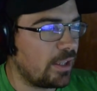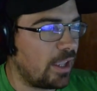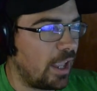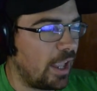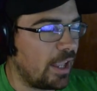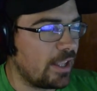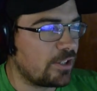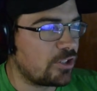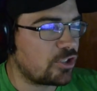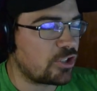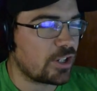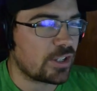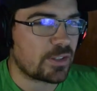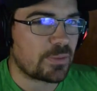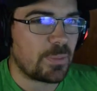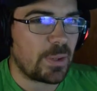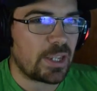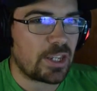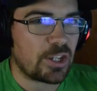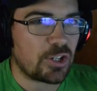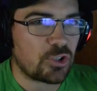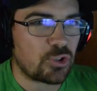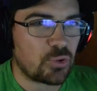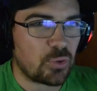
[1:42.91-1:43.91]
It's just
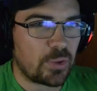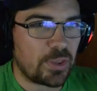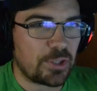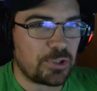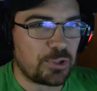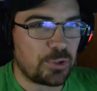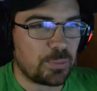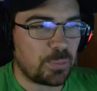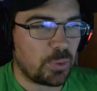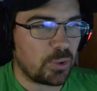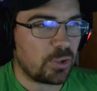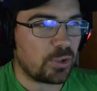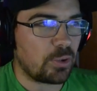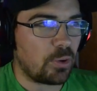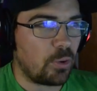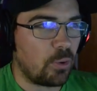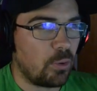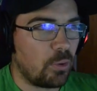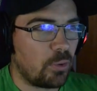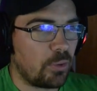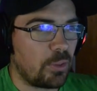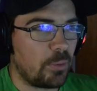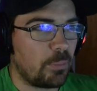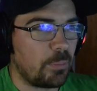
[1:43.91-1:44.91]
making sure that you put
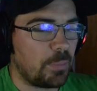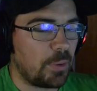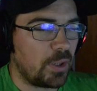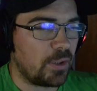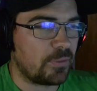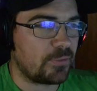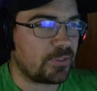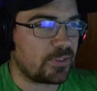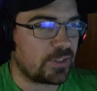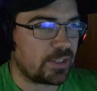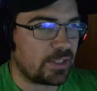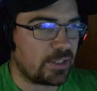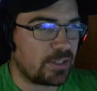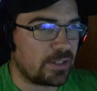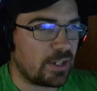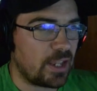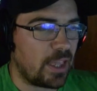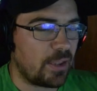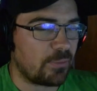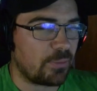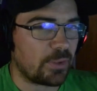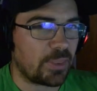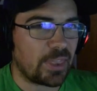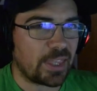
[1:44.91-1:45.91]
all the buffs and
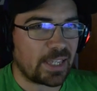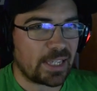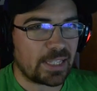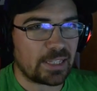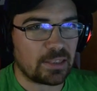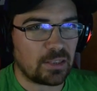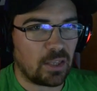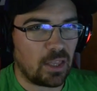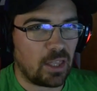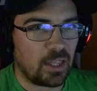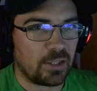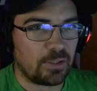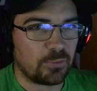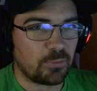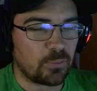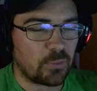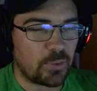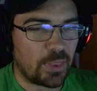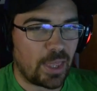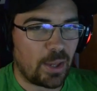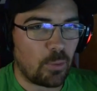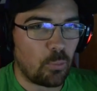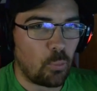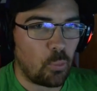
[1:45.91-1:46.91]
everything in line for
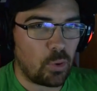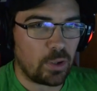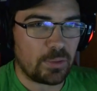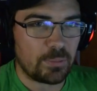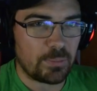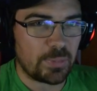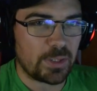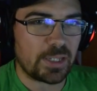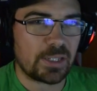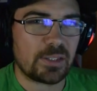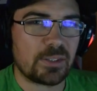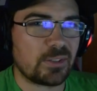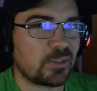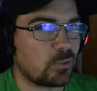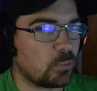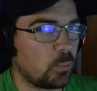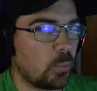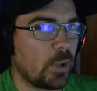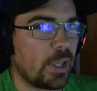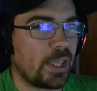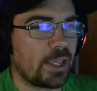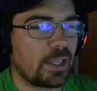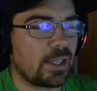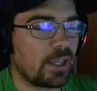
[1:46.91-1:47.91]
that one big
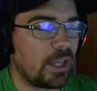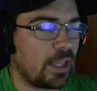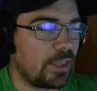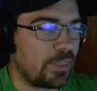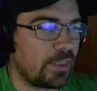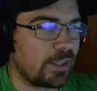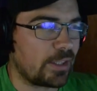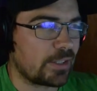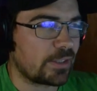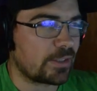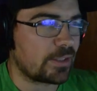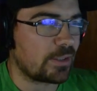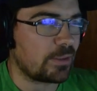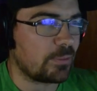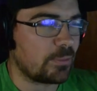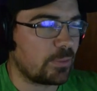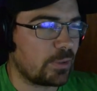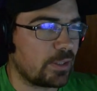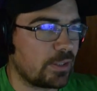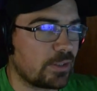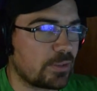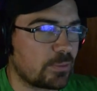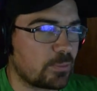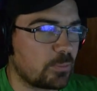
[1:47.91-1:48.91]
swing, I think
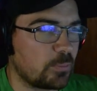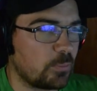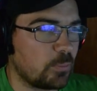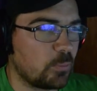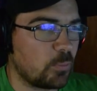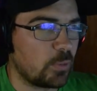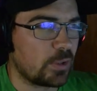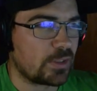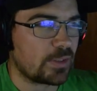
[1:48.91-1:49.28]
is what's